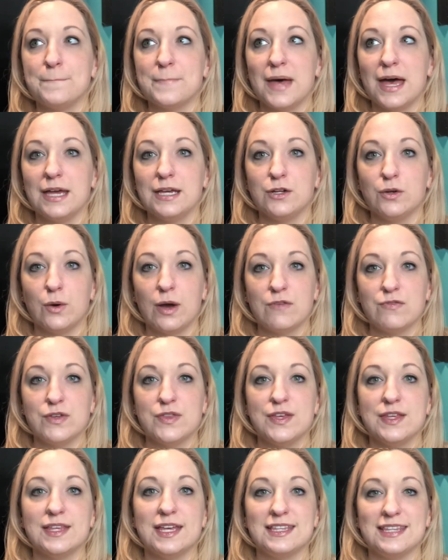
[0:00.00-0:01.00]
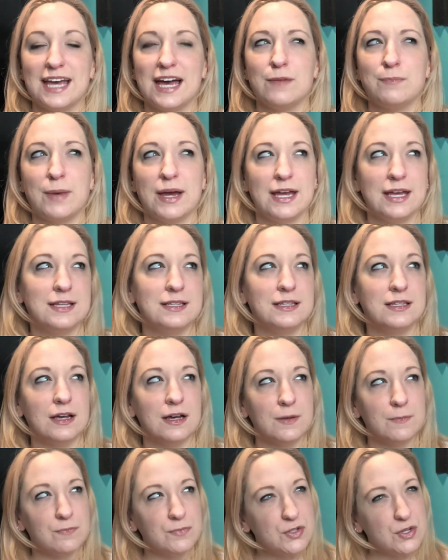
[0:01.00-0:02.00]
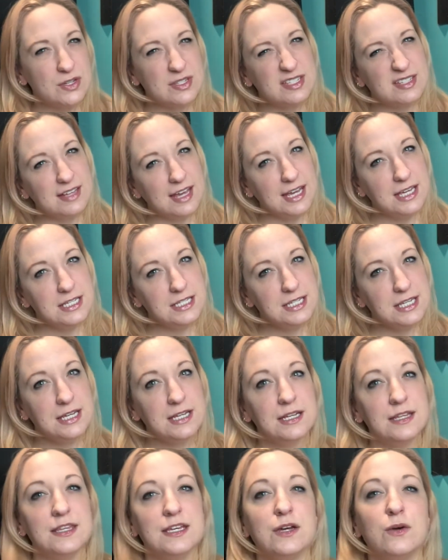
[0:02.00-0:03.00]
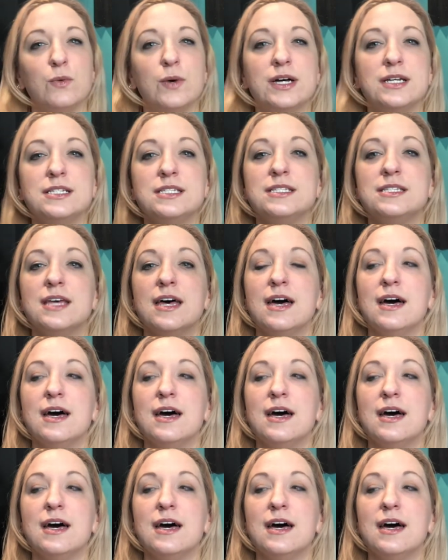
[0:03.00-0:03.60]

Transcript: you know, everything like that but in um, 2018, I think it was.